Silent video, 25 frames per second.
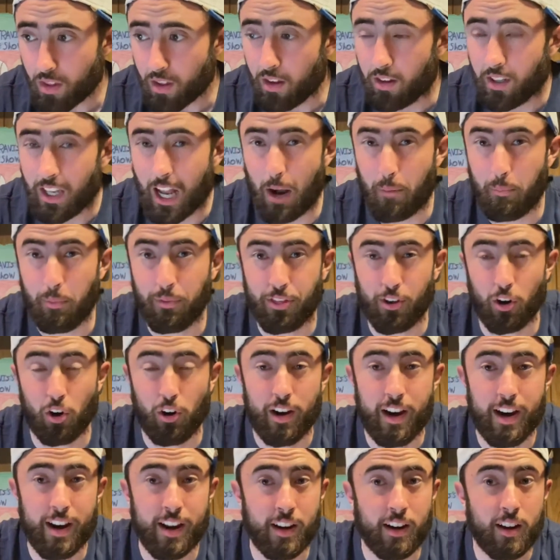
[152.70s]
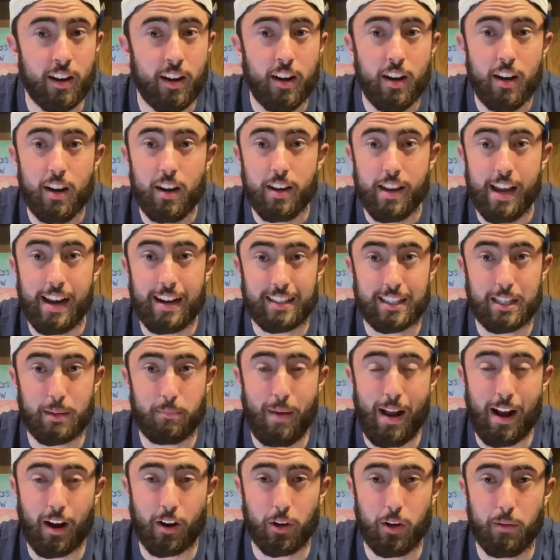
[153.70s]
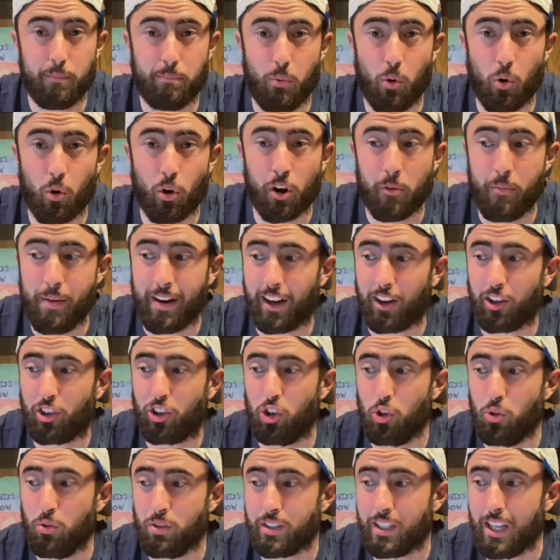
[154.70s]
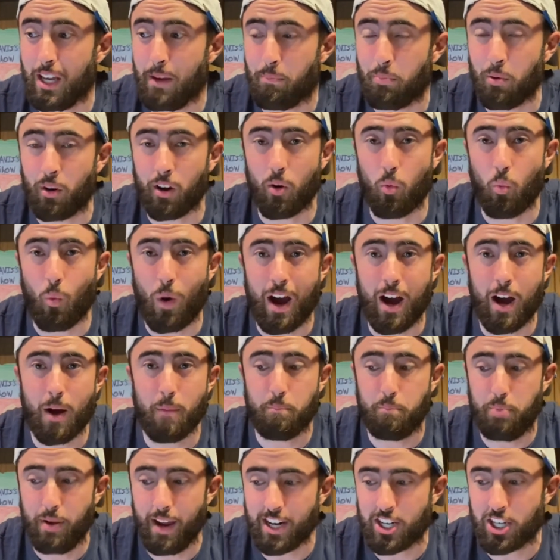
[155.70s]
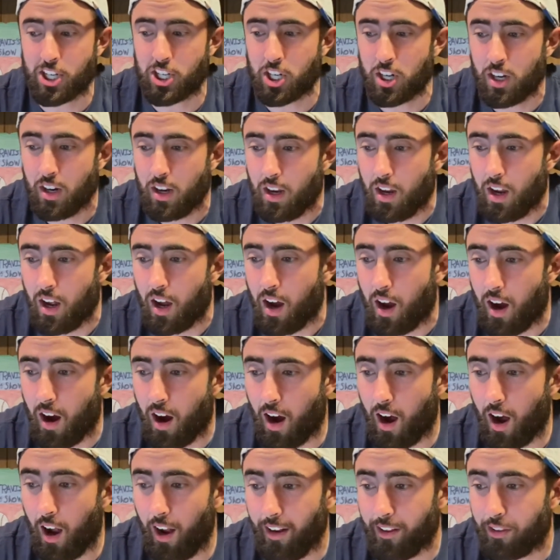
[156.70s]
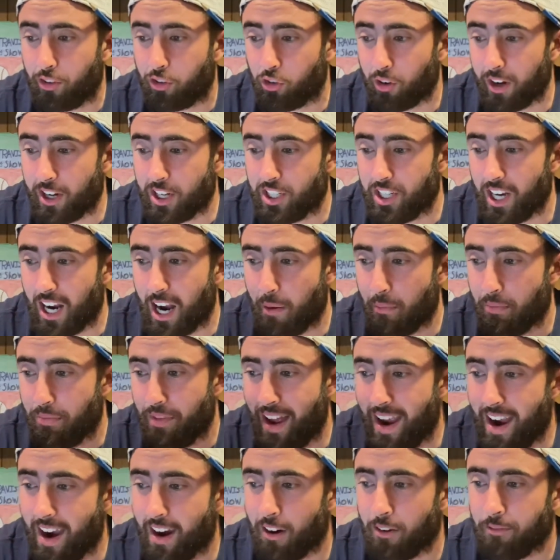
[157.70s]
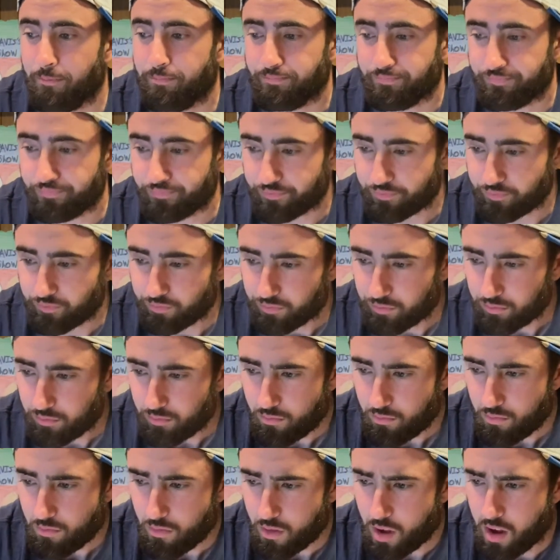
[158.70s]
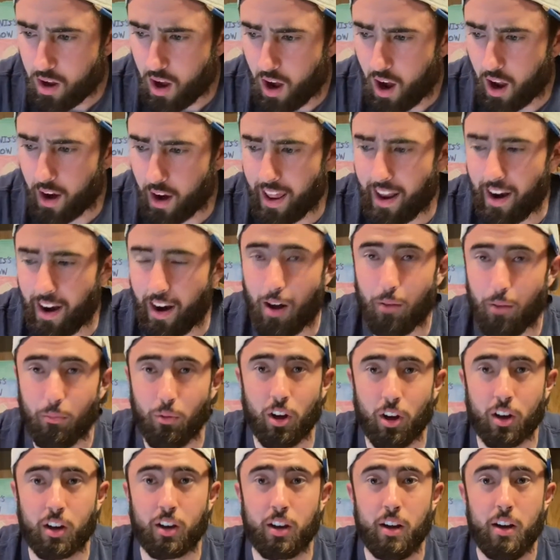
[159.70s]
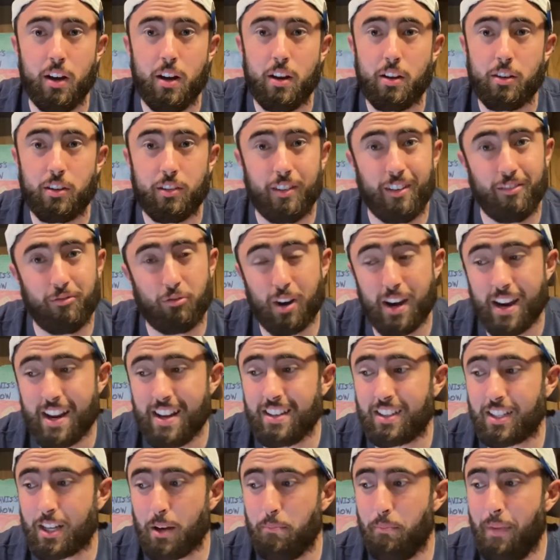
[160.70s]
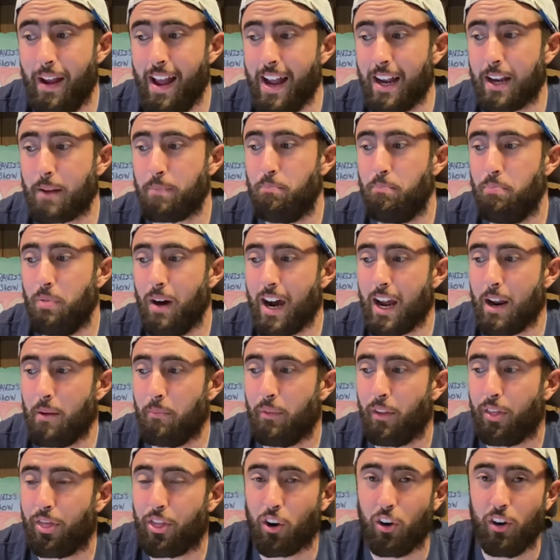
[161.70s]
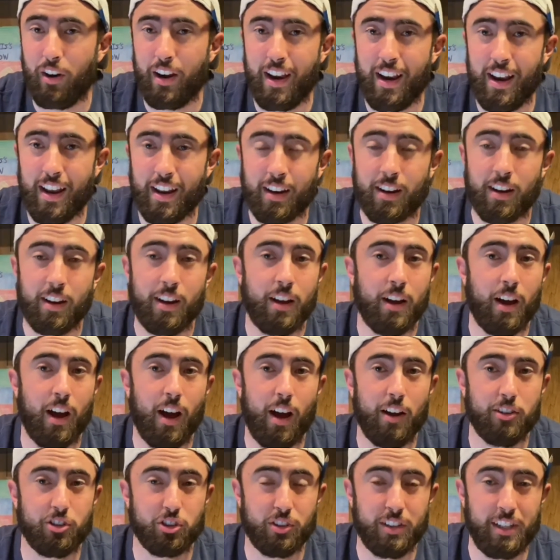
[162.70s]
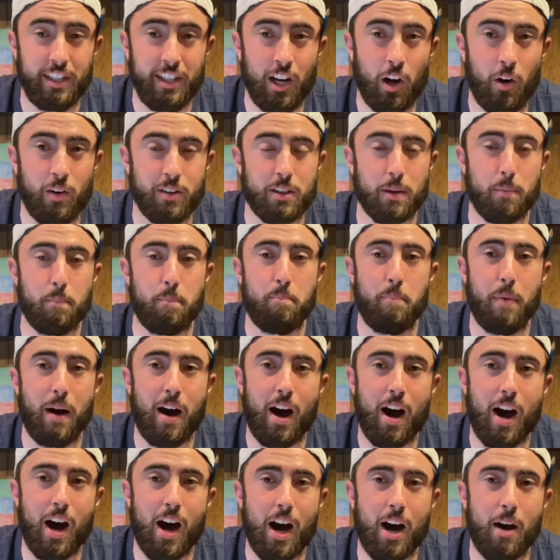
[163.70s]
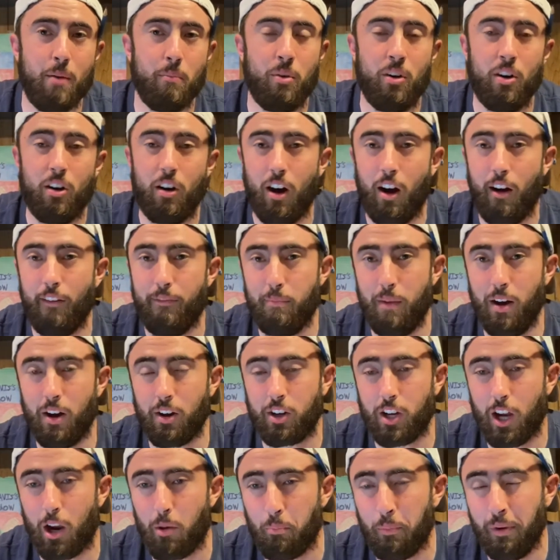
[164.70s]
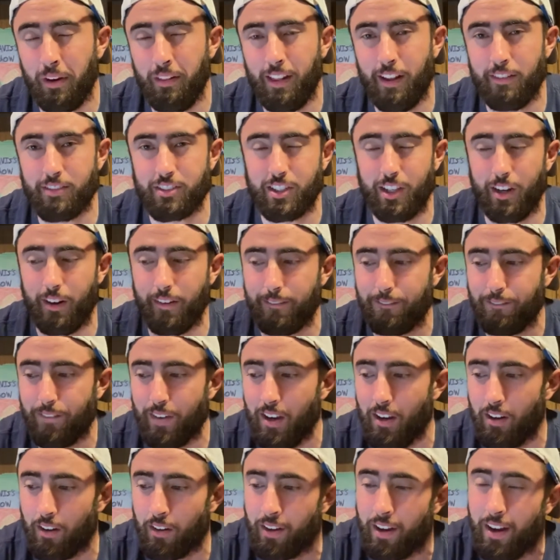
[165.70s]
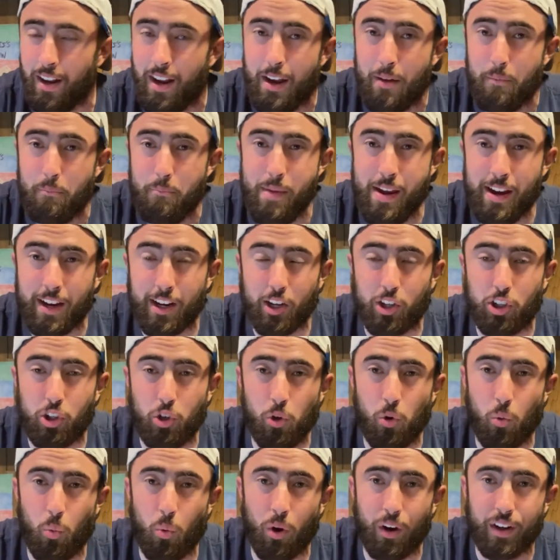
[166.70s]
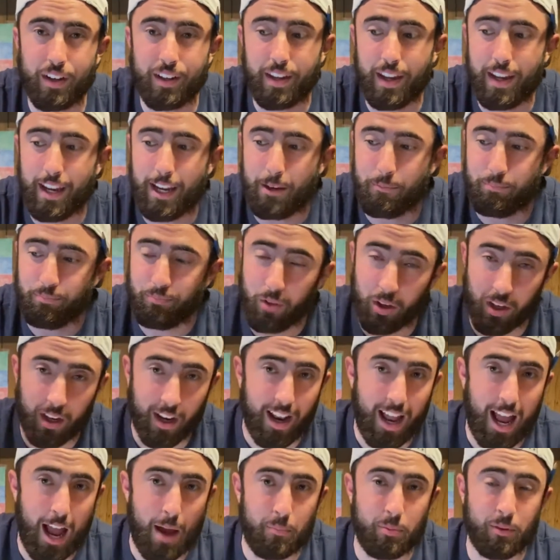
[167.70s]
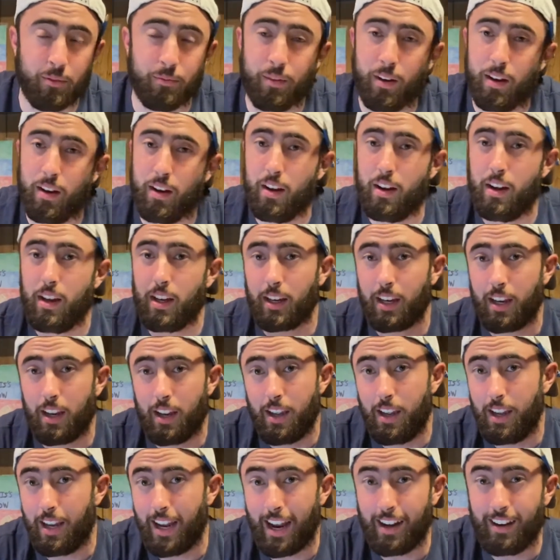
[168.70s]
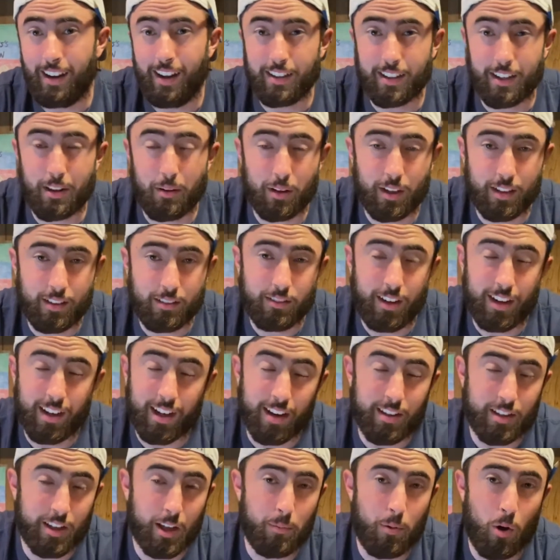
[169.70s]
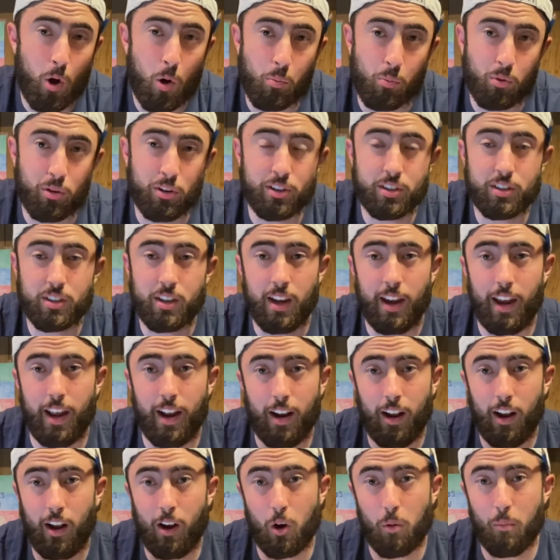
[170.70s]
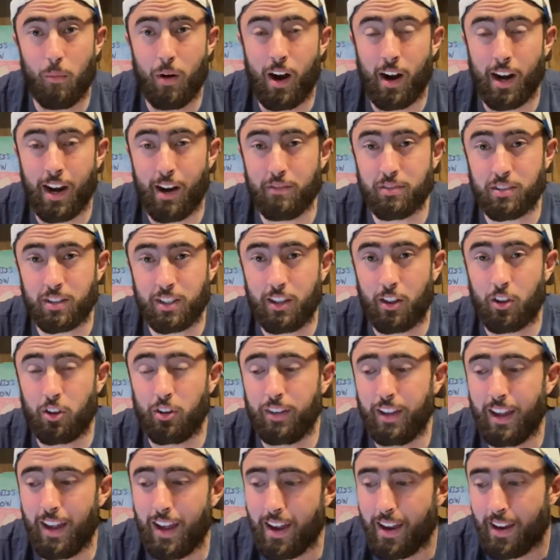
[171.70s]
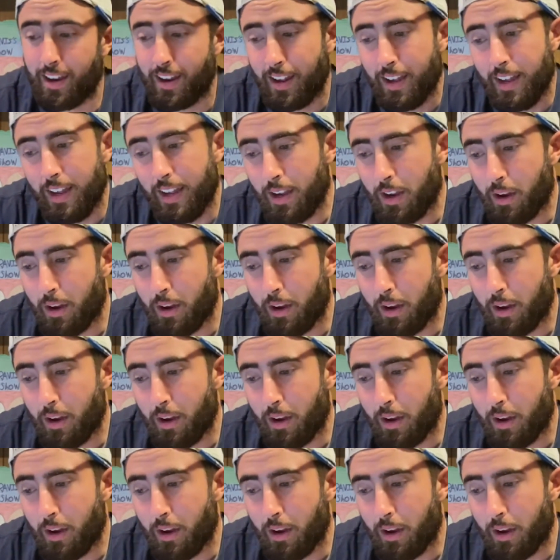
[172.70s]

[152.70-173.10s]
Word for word: Top of third inning. Yankees get back on the board, make a two zip on a wild pitch. Uh, it's a great job there. Uh, and then um, look, the Rays come back, bottom of the third inning. Uh, Zunino, it's a bomb off Montgomery, left center field. They get a two to one game. Look, it happened. They got a lot of good, a lot of guys give homers, and uh, Herman obviously the other day.